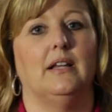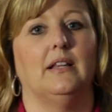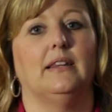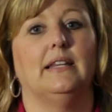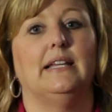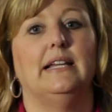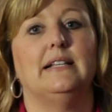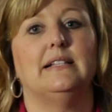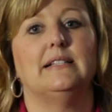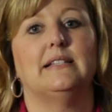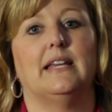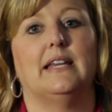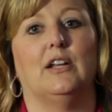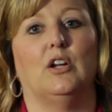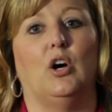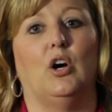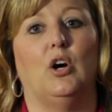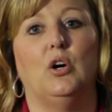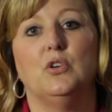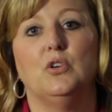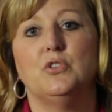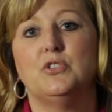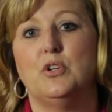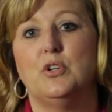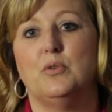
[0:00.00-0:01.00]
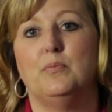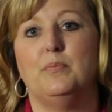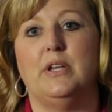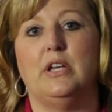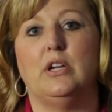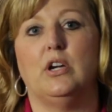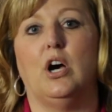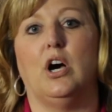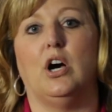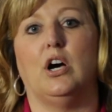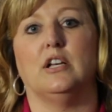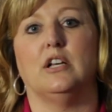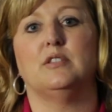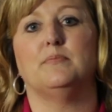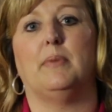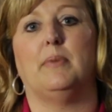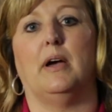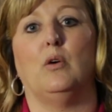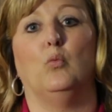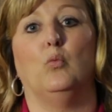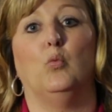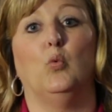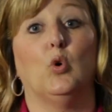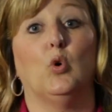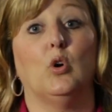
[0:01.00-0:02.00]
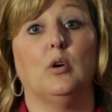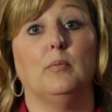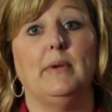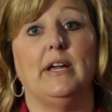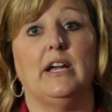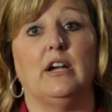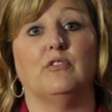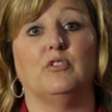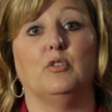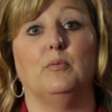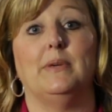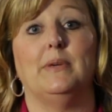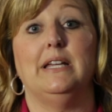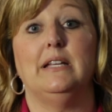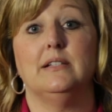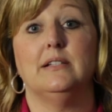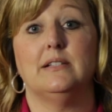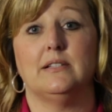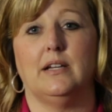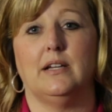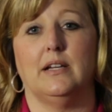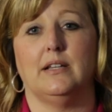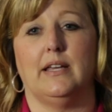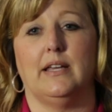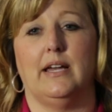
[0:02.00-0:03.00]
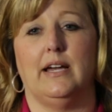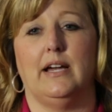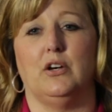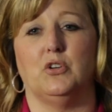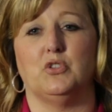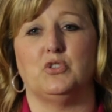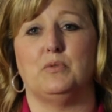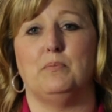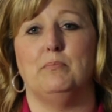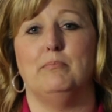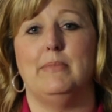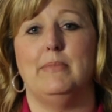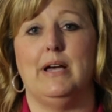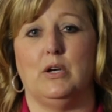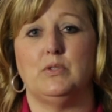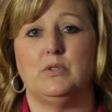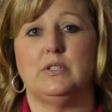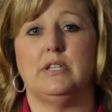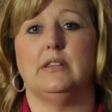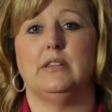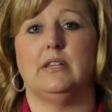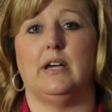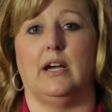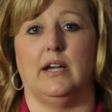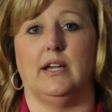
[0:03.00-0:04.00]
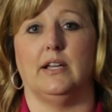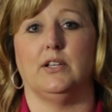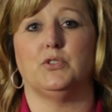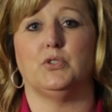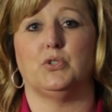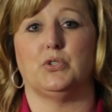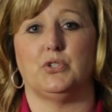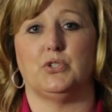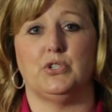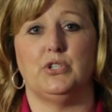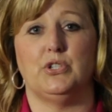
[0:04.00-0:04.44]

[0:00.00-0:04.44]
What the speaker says: Leaks can also be caused by warm air from inside the house melting the ice or